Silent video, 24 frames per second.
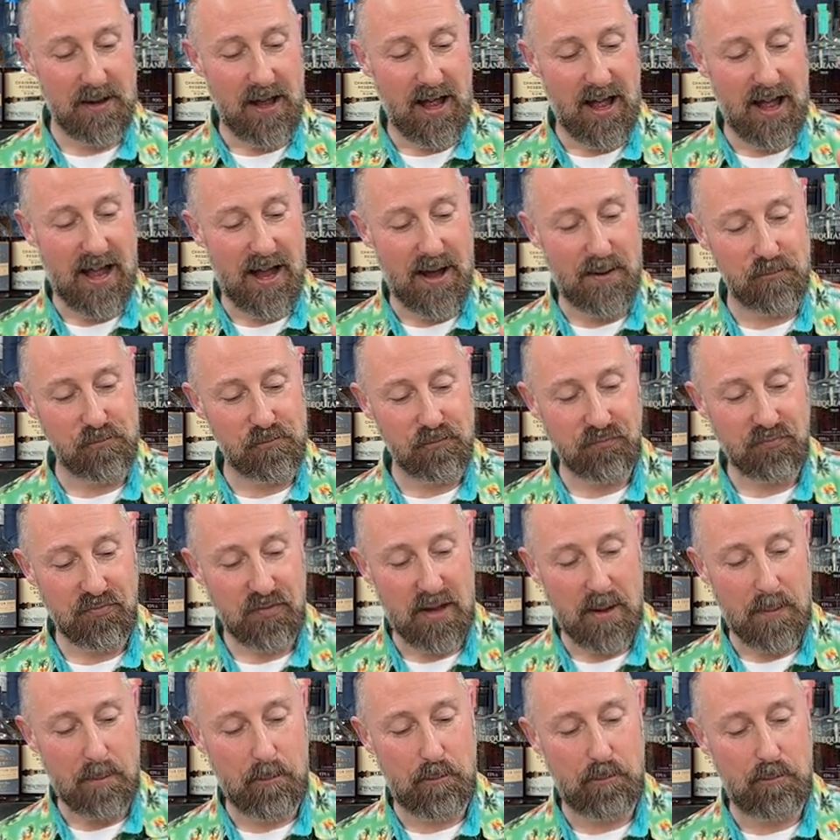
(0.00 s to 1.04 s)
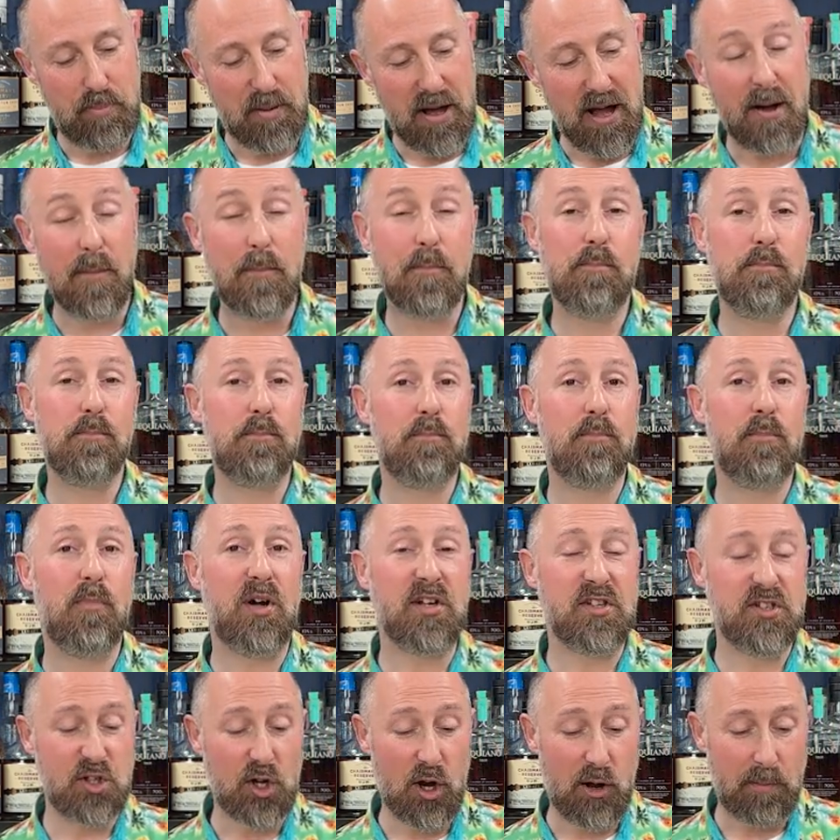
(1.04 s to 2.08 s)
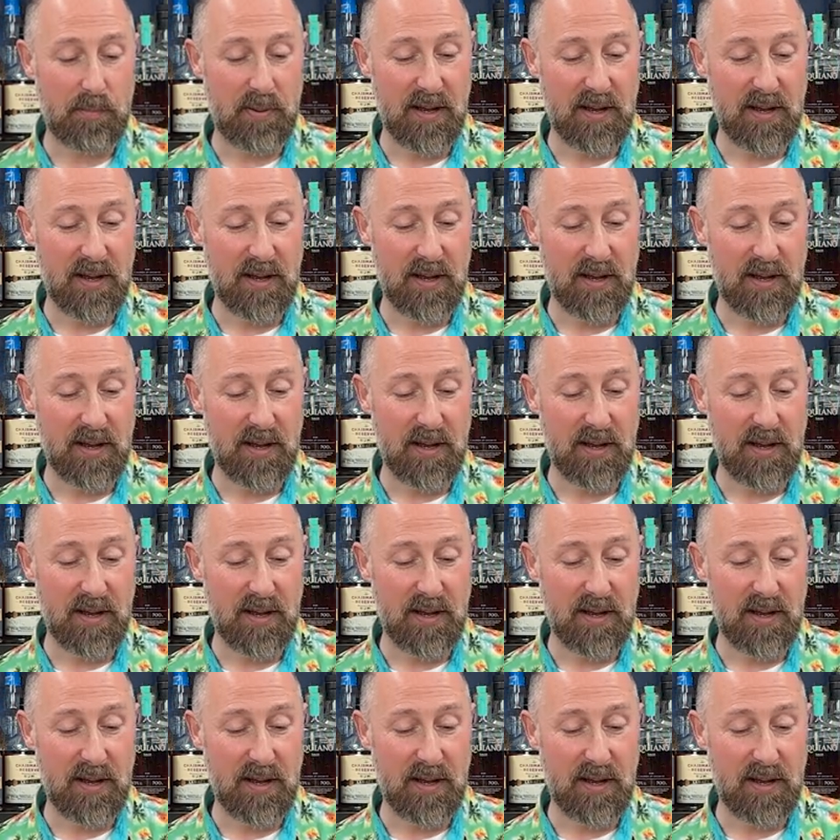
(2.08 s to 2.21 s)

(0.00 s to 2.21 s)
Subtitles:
But my top